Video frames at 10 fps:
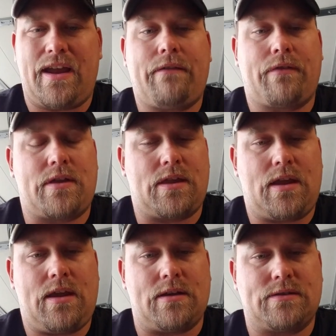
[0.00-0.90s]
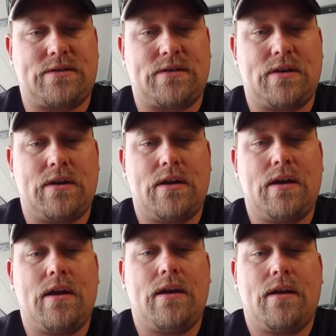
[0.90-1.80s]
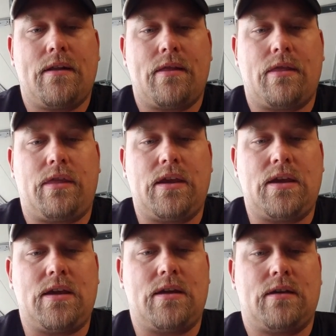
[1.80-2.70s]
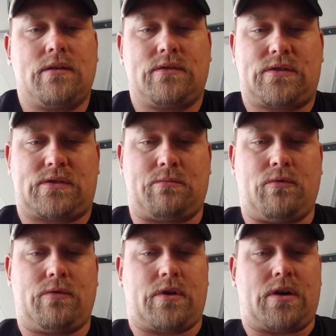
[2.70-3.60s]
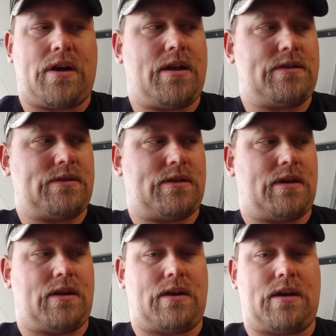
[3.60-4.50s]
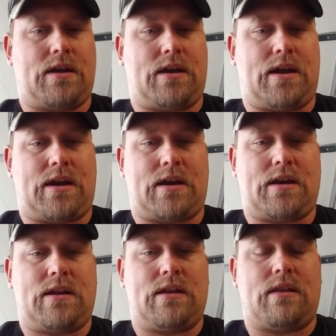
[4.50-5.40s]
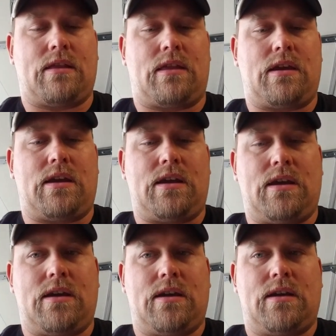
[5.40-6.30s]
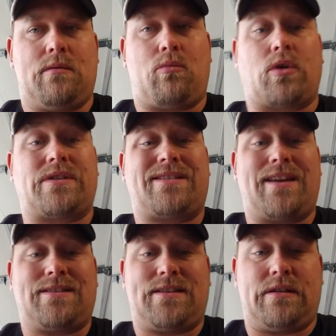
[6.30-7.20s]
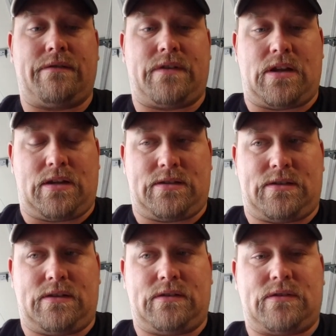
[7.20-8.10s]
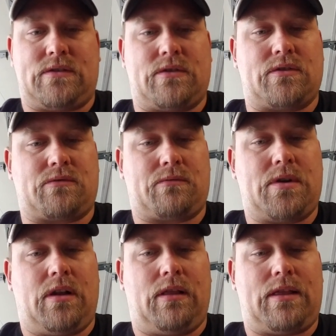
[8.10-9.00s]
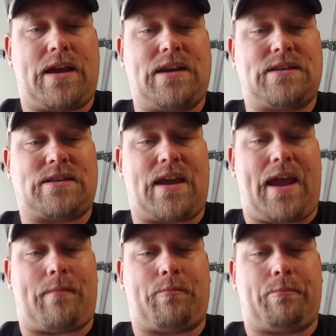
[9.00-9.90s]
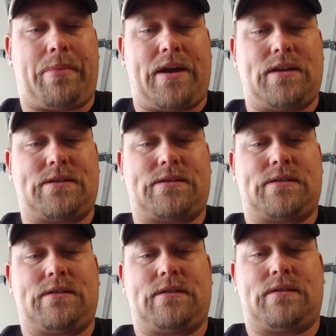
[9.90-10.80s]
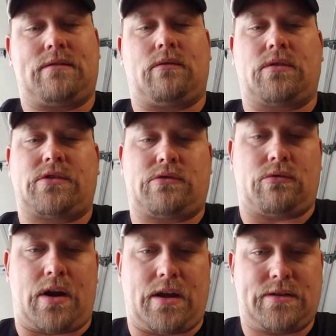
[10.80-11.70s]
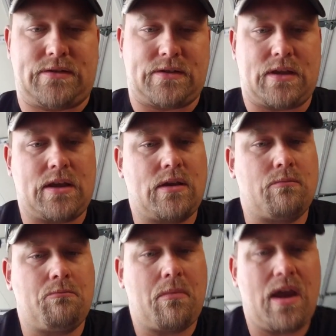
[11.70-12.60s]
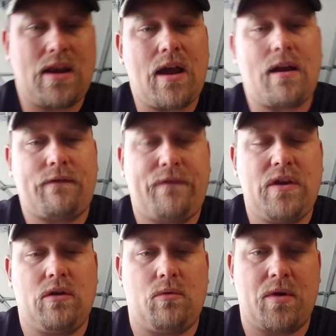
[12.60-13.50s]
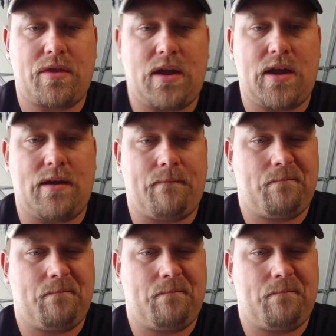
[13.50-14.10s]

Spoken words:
everything is, the smoother it is, and the more sensitive it is. So those real light tap bites or strikes that you may not feel with a